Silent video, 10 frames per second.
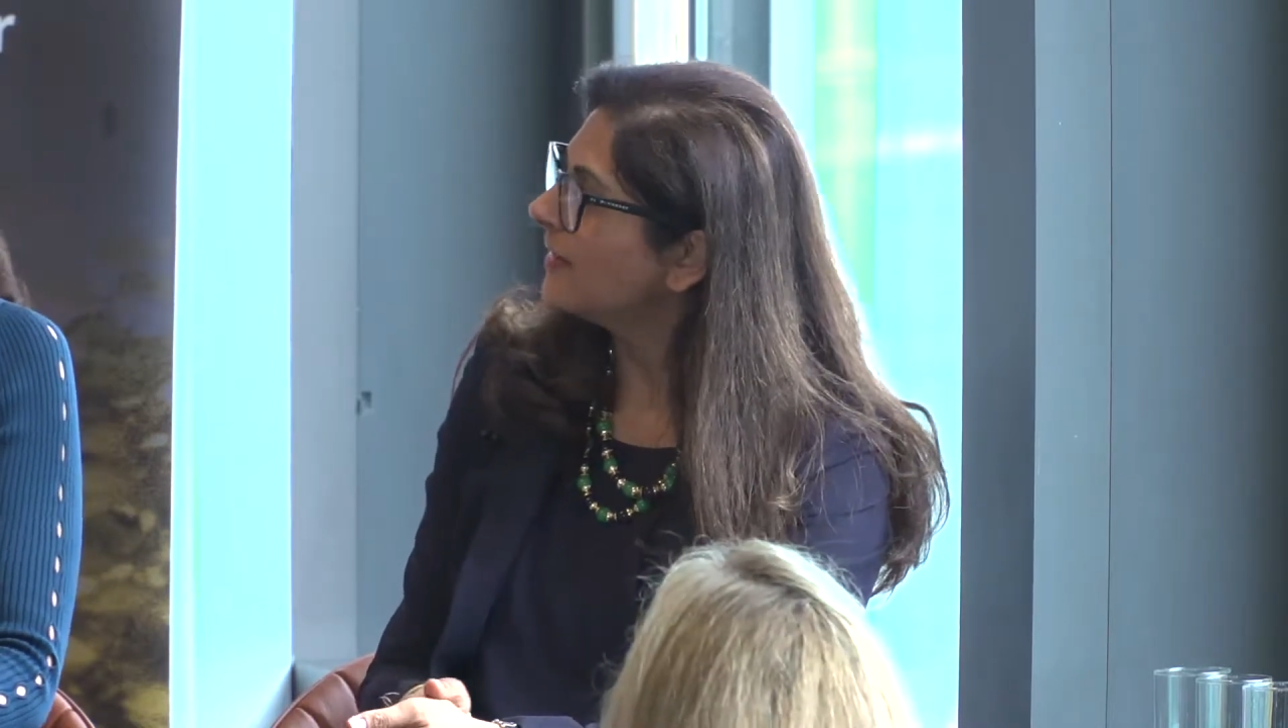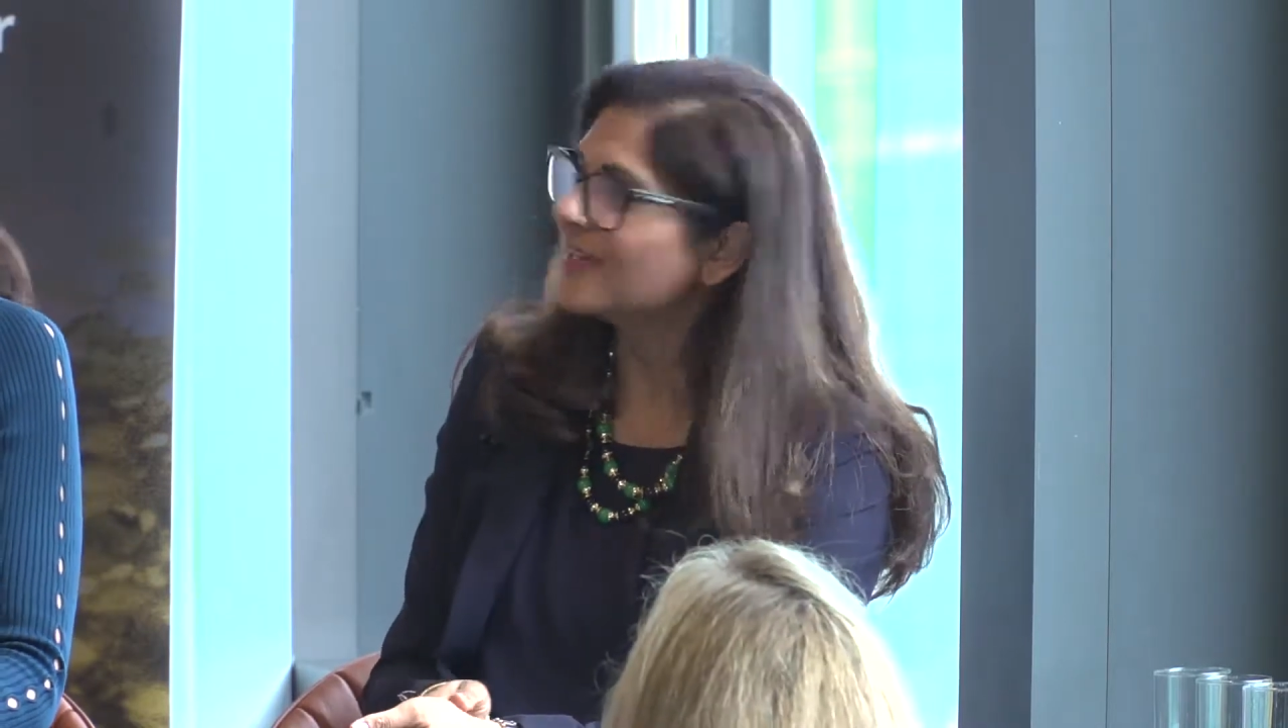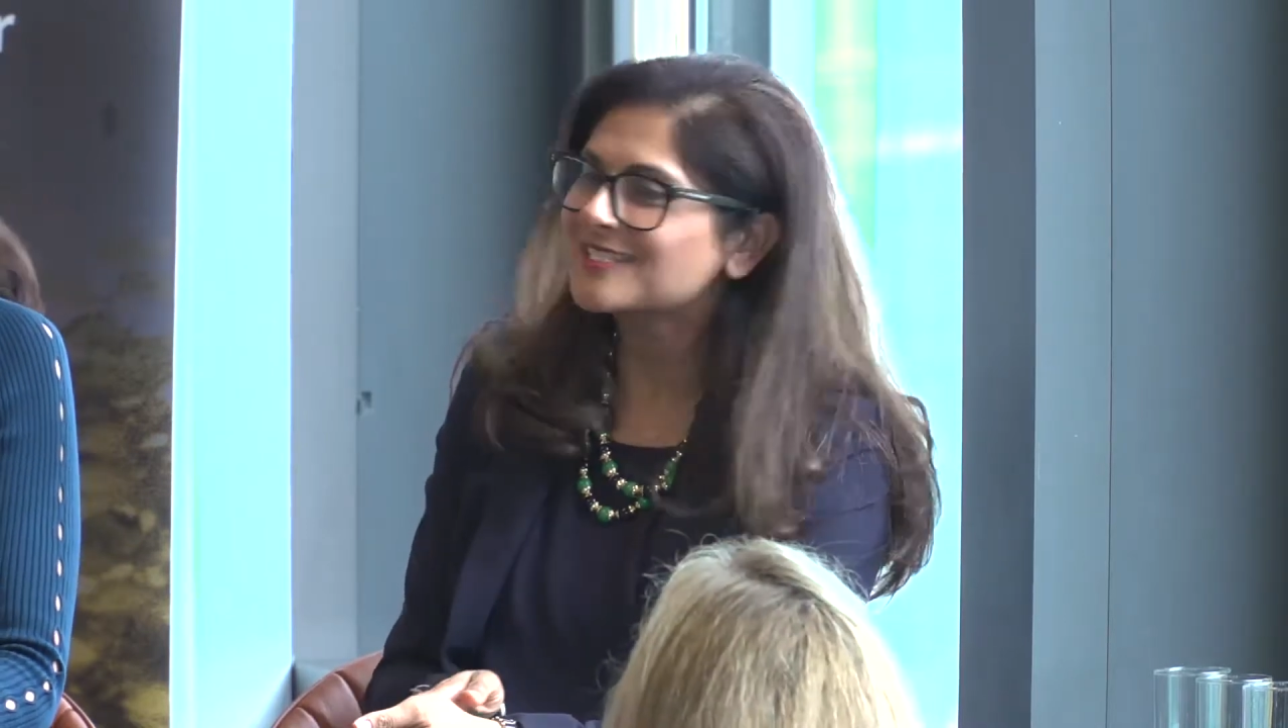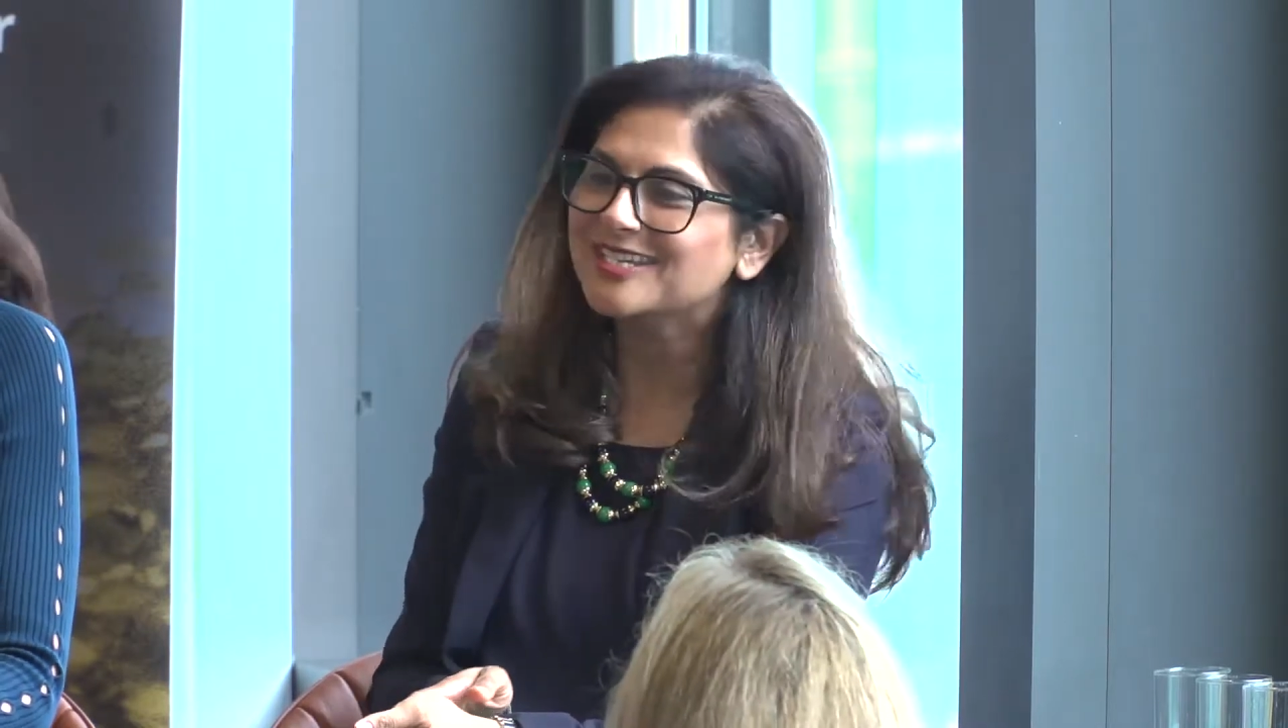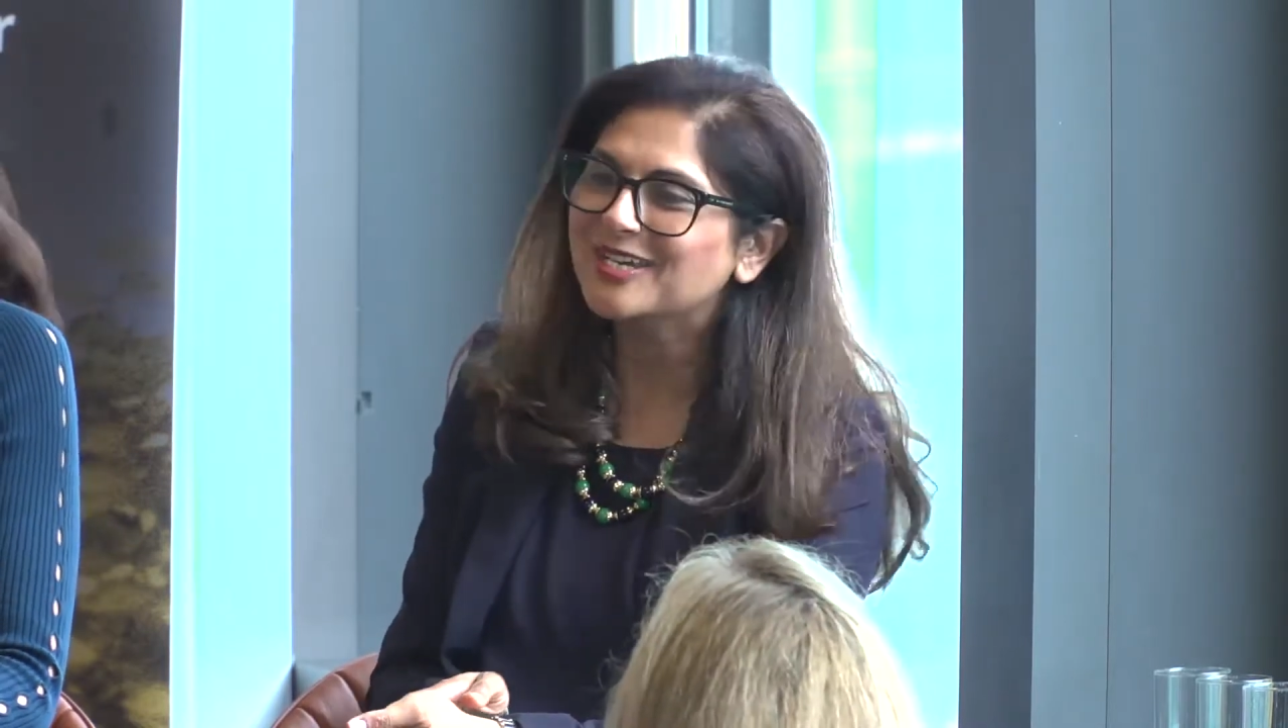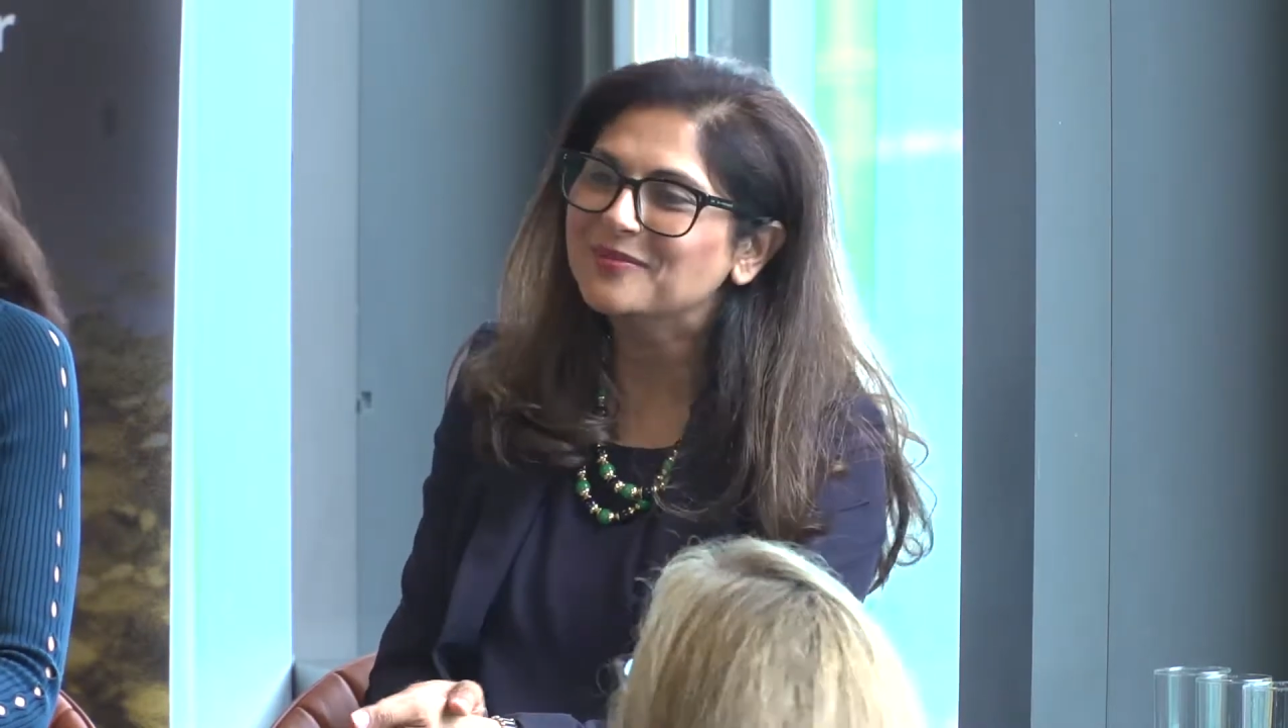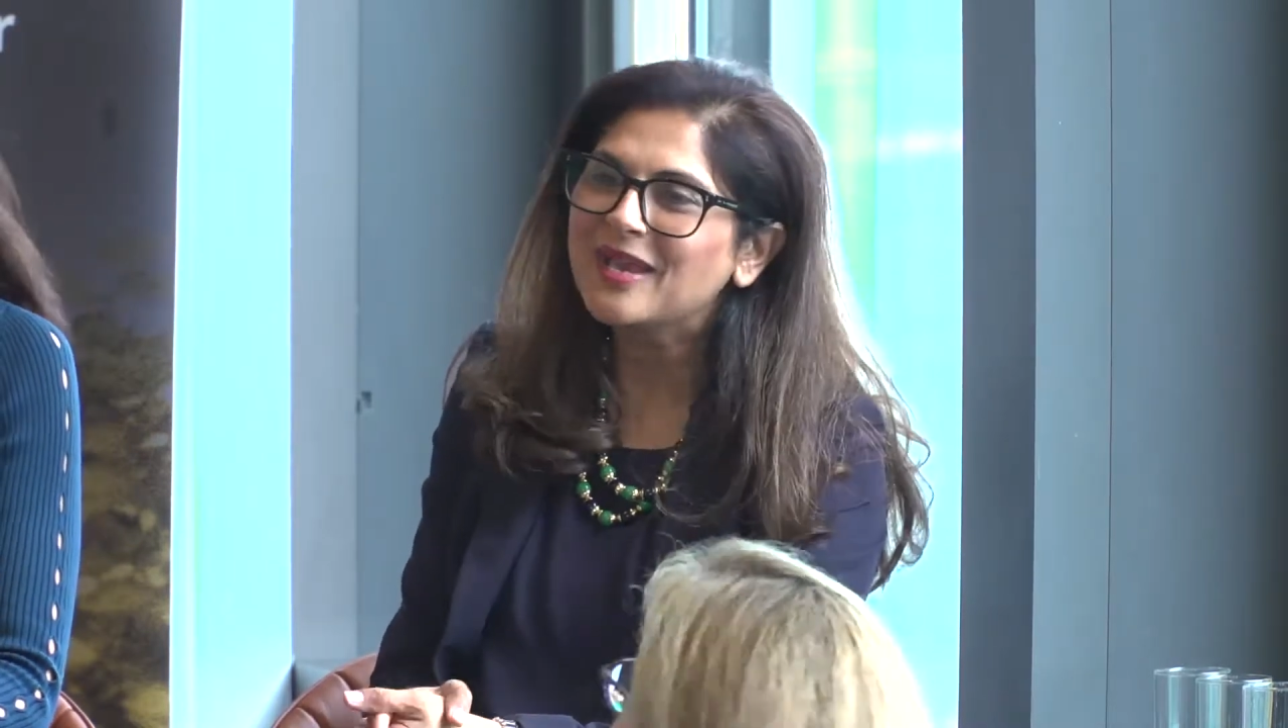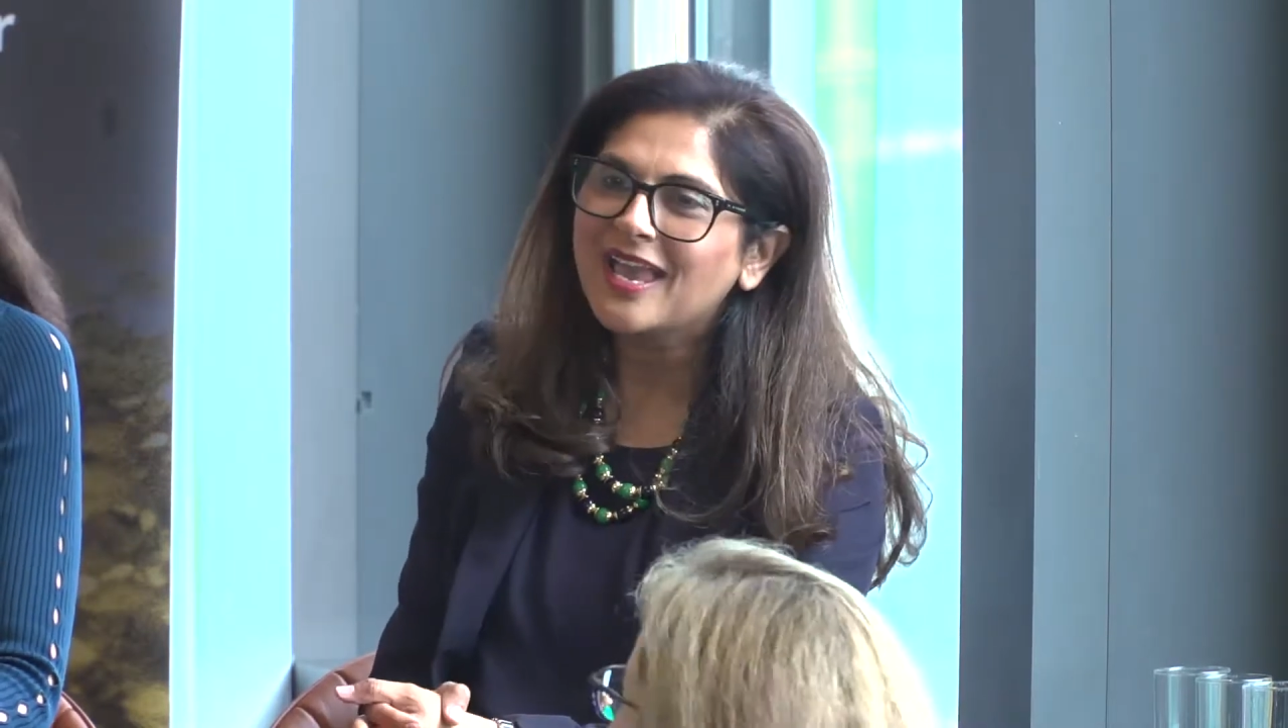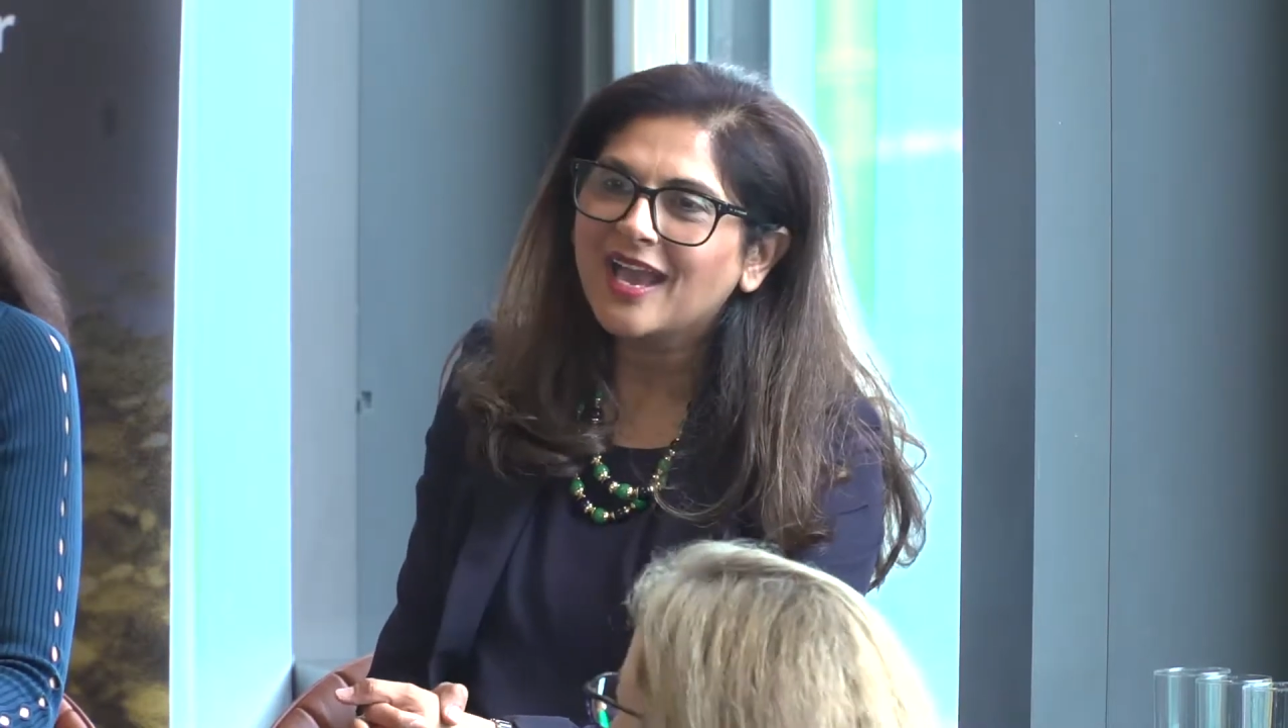that